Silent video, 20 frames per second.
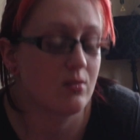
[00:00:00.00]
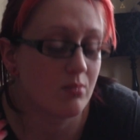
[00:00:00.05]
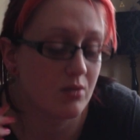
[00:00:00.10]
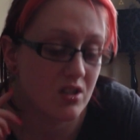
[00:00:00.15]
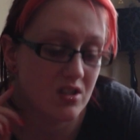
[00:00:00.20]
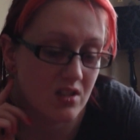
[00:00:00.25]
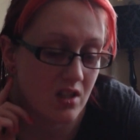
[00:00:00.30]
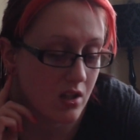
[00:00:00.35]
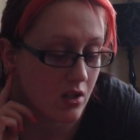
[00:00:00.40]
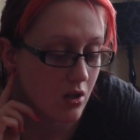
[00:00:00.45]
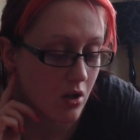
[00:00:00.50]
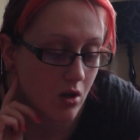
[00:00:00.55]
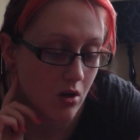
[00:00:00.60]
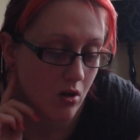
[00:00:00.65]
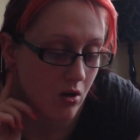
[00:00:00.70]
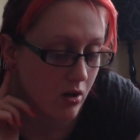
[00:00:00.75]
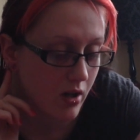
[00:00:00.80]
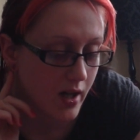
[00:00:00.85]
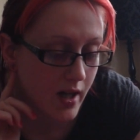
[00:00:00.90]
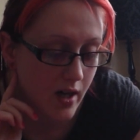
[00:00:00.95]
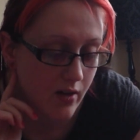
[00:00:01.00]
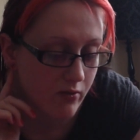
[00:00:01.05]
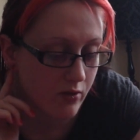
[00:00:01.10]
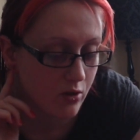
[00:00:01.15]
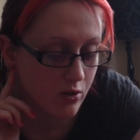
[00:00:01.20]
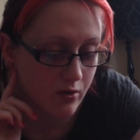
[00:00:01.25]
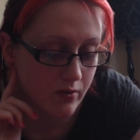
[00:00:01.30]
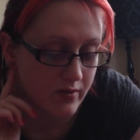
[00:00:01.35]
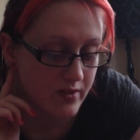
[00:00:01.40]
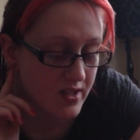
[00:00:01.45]
because they no longer have
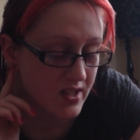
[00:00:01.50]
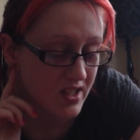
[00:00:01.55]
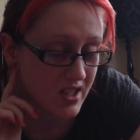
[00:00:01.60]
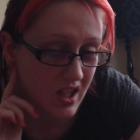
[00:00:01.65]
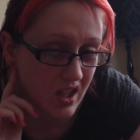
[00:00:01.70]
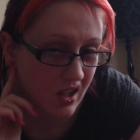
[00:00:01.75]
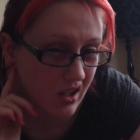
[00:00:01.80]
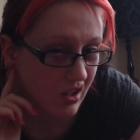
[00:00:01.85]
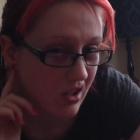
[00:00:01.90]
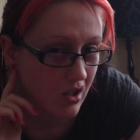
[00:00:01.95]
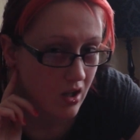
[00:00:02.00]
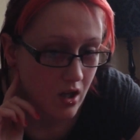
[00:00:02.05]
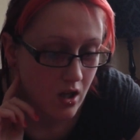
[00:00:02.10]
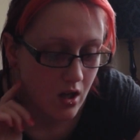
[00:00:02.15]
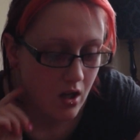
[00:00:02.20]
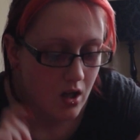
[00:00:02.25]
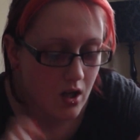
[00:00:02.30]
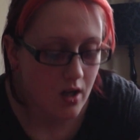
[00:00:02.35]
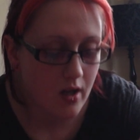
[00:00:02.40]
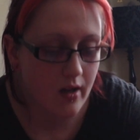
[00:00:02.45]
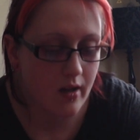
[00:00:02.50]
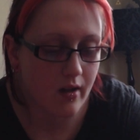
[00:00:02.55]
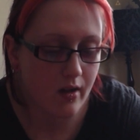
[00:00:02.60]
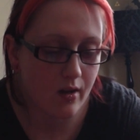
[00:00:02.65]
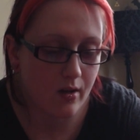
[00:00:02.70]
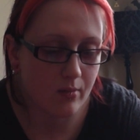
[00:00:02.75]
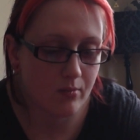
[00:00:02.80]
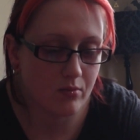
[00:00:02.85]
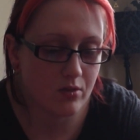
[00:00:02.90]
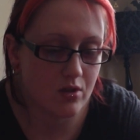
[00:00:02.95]
enough skin
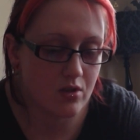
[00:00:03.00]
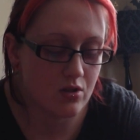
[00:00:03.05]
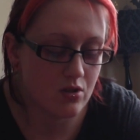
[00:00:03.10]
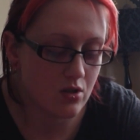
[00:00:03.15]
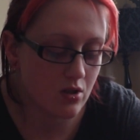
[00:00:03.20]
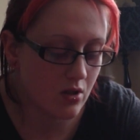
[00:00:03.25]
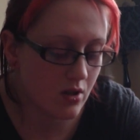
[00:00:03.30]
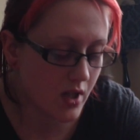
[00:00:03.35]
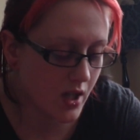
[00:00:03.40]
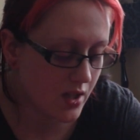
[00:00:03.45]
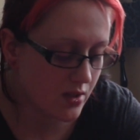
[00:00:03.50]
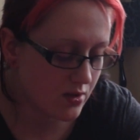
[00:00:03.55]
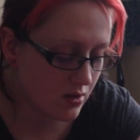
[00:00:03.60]
to do that.